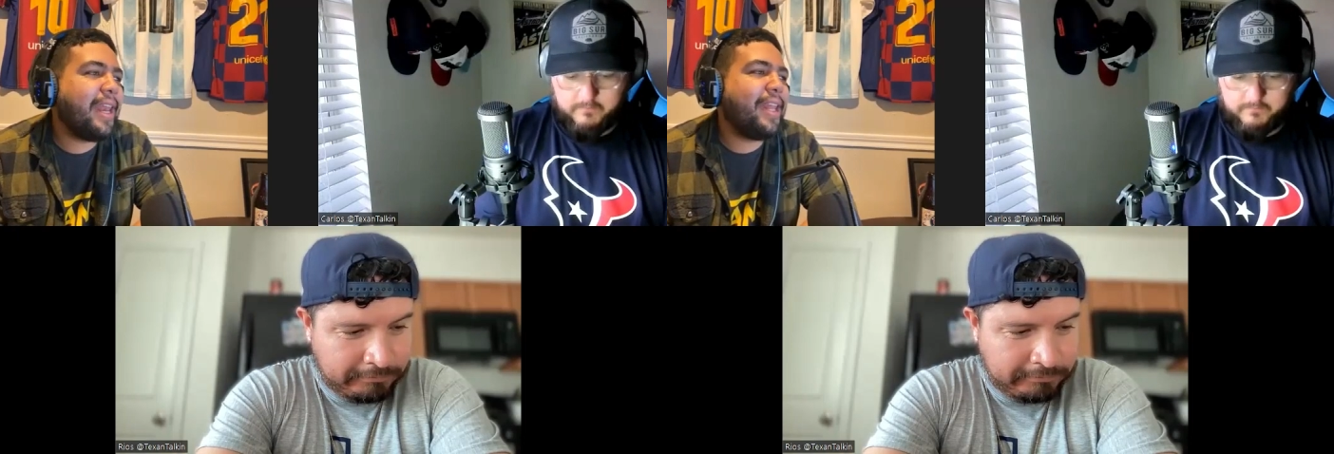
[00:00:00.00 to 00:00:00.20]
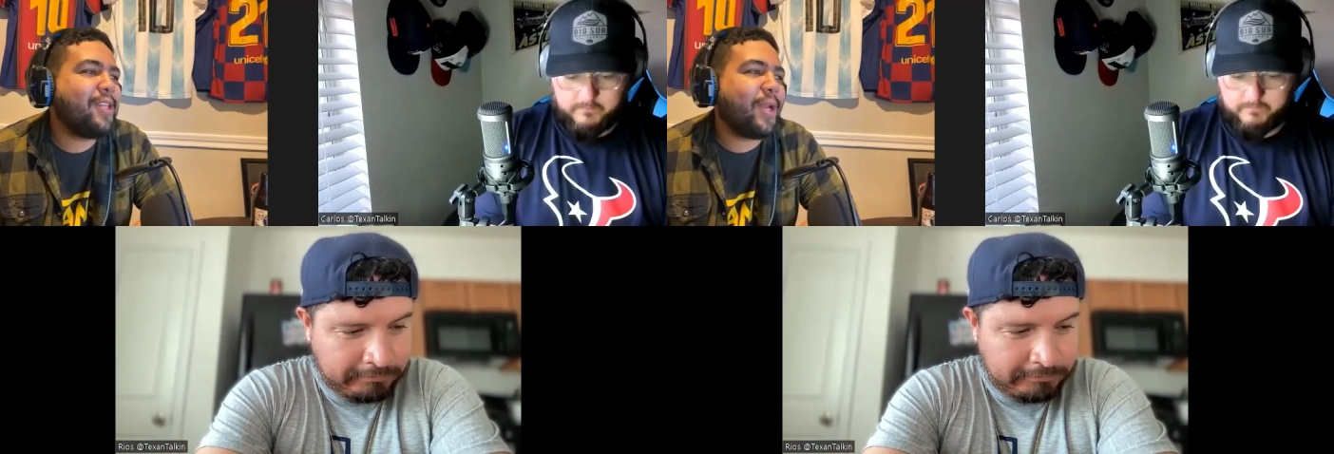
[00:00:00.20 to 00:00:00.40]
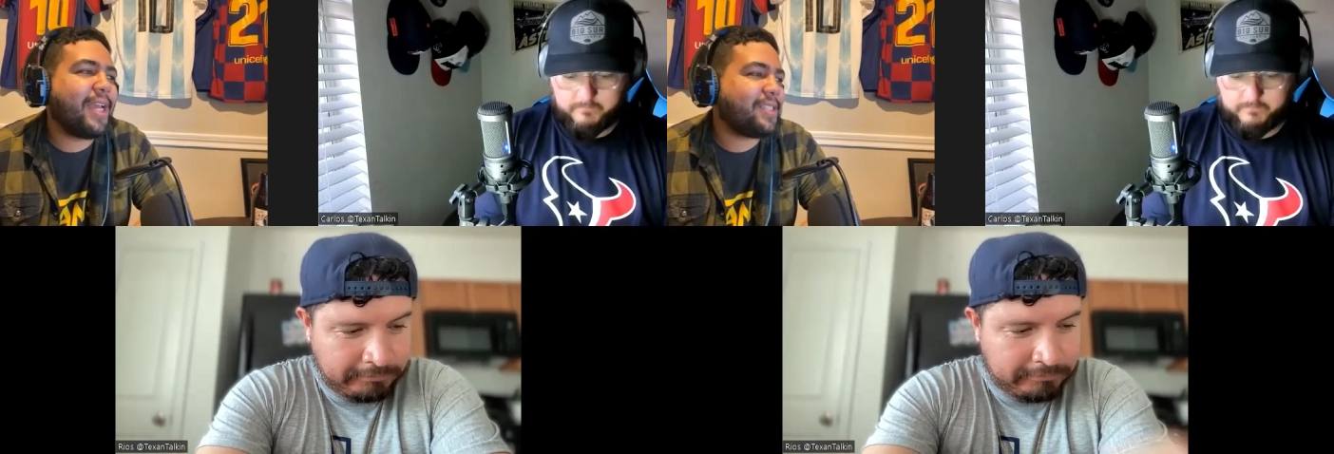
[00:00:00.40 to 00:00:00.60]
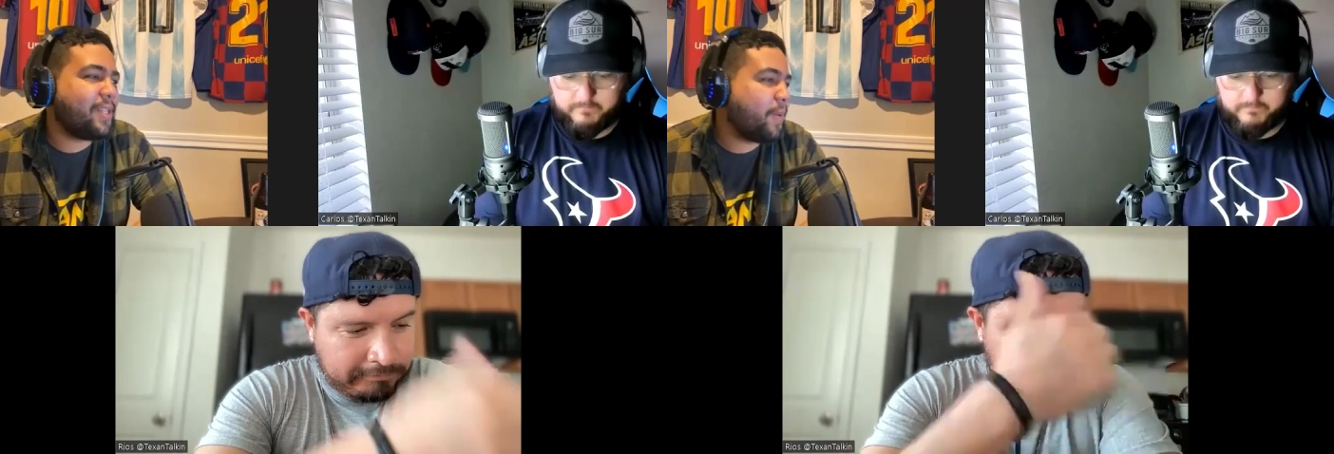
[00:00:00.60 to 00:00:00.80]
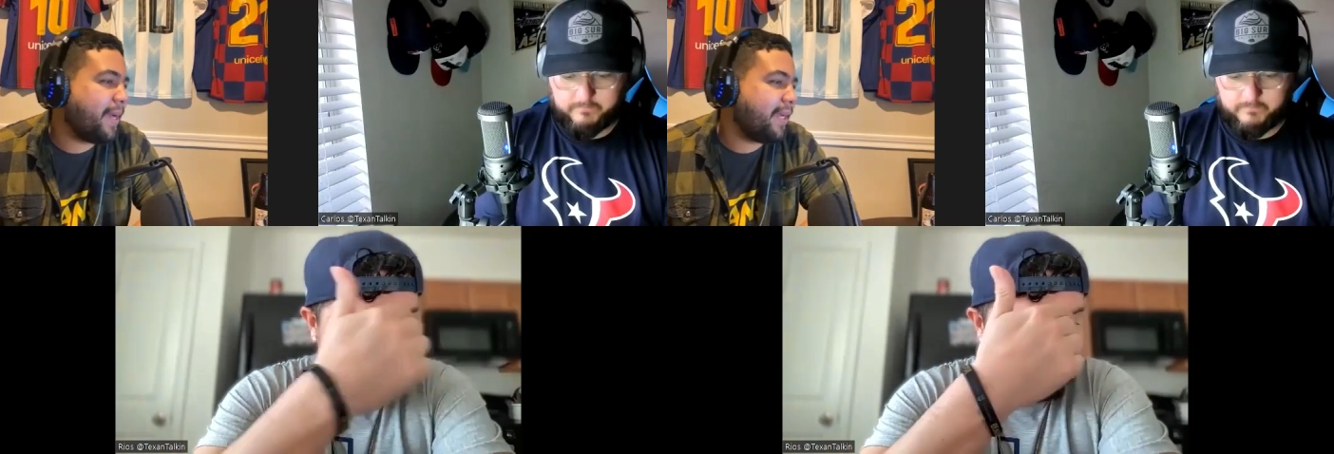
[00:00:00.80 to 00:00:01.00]
Speaker 1: I'll let you guys
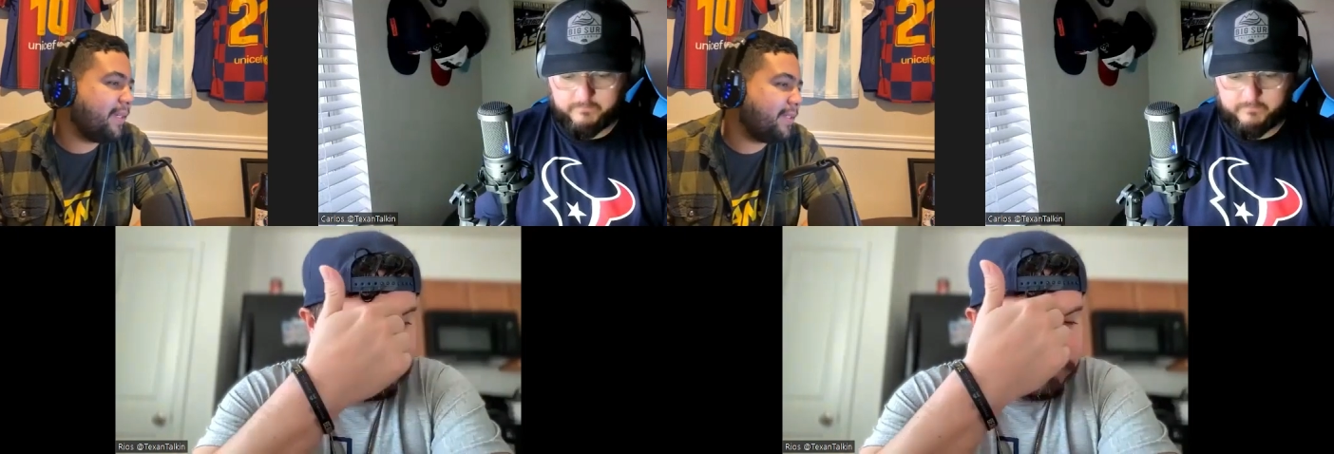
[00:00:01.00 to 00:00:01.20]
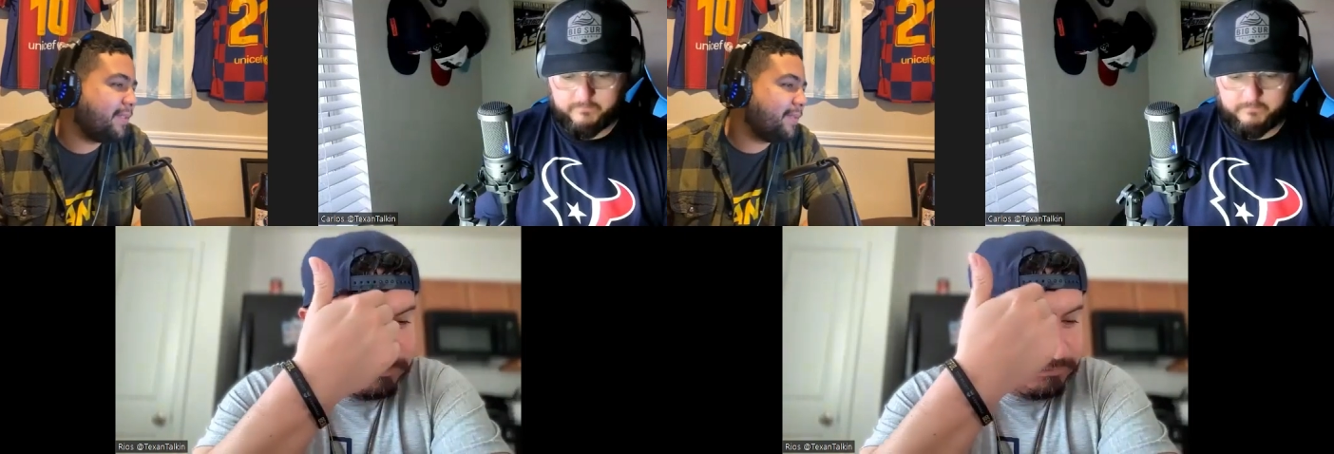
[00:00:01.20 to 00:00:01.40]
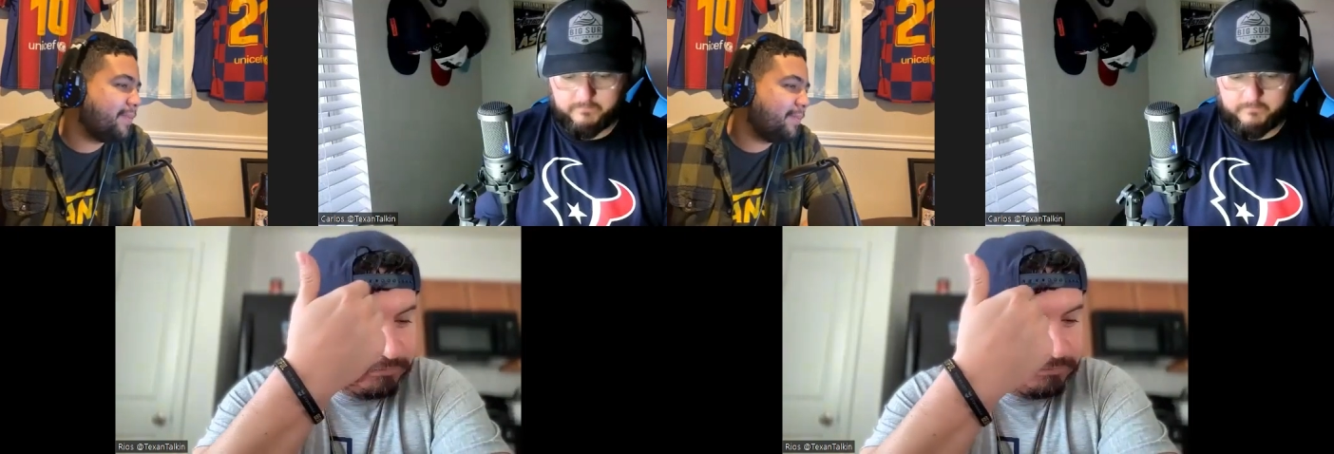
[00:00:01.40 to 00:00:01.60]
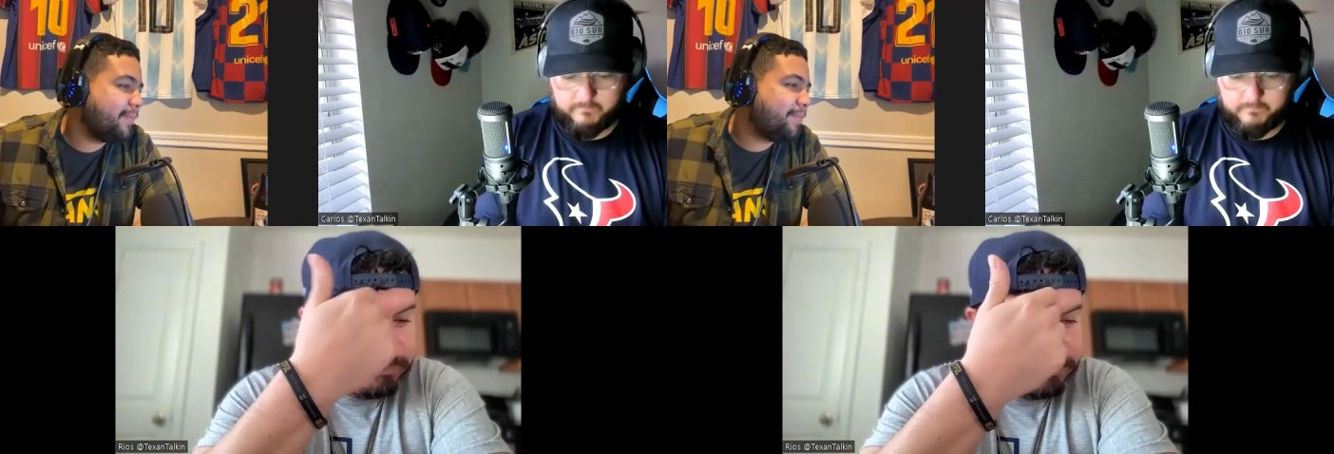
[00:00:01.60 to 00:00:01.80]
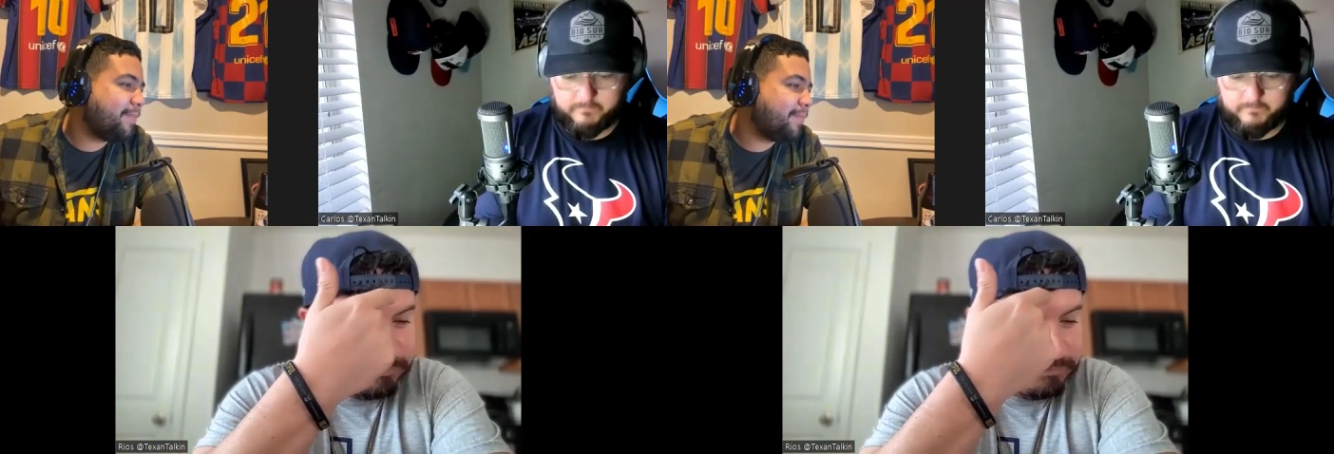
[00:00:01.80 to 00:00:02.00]
know by
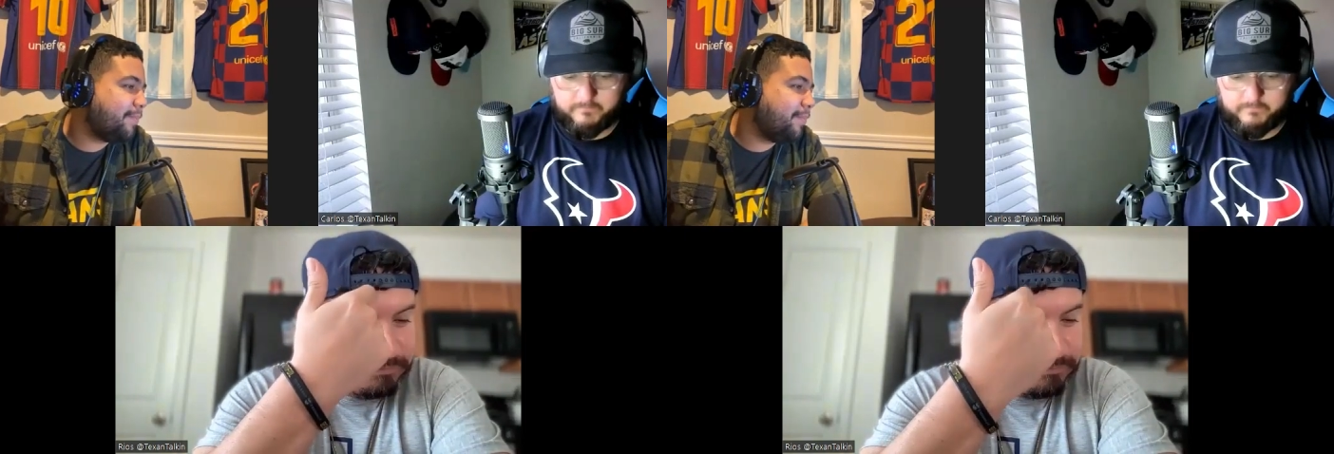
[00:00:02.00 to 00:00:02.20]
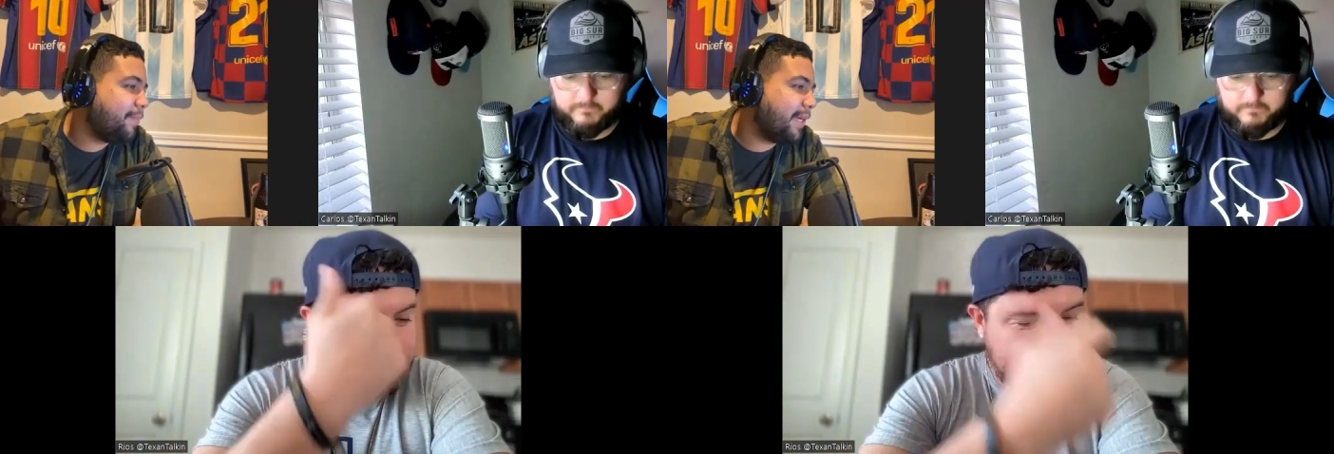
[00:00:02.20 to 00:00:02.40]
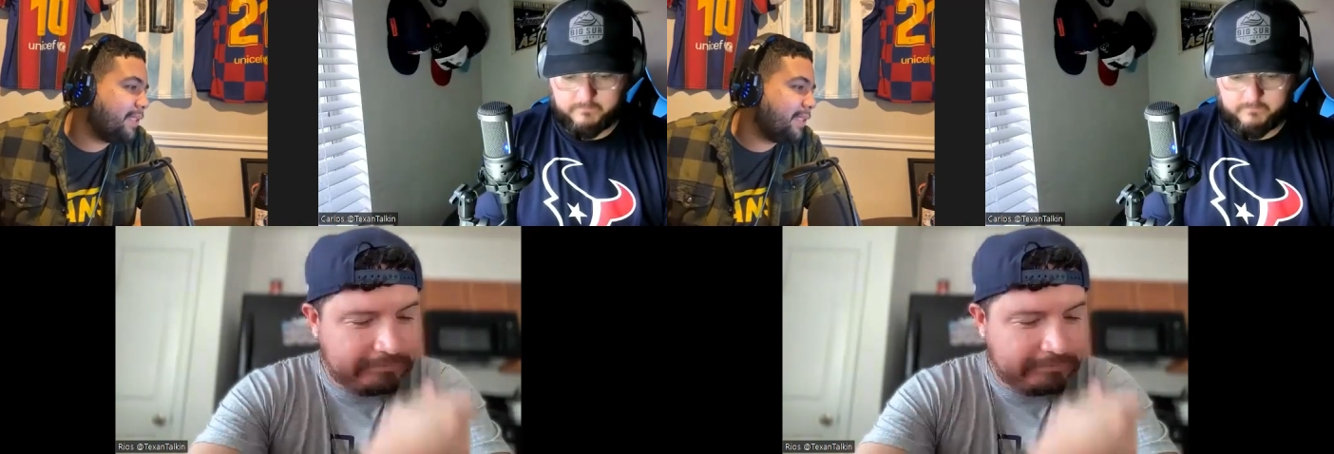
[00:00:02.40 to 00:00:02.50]
by